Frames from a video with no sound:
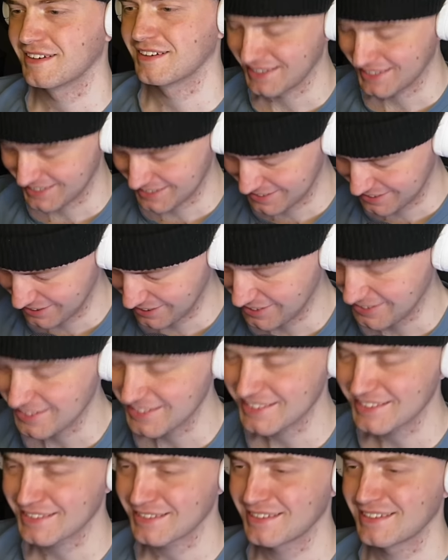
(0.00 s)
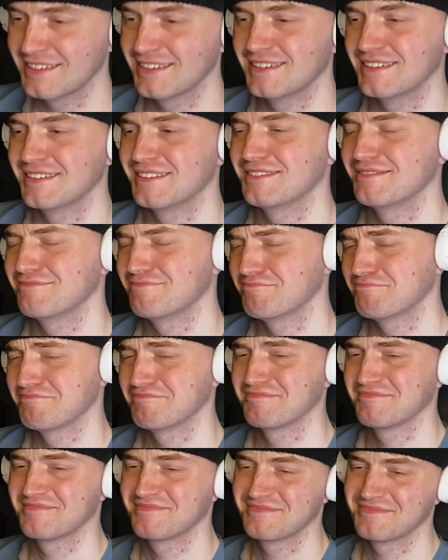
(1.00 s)
All of the Dragon Balls
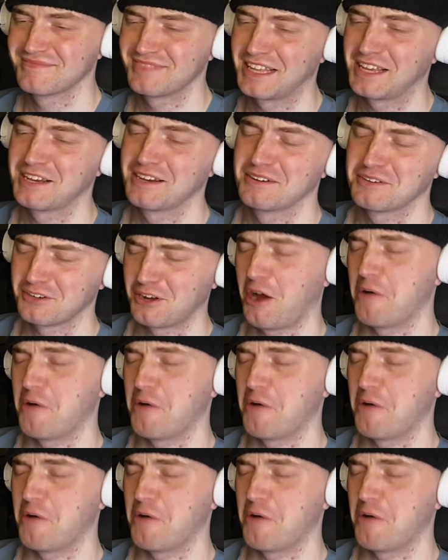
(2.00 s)
just flew away.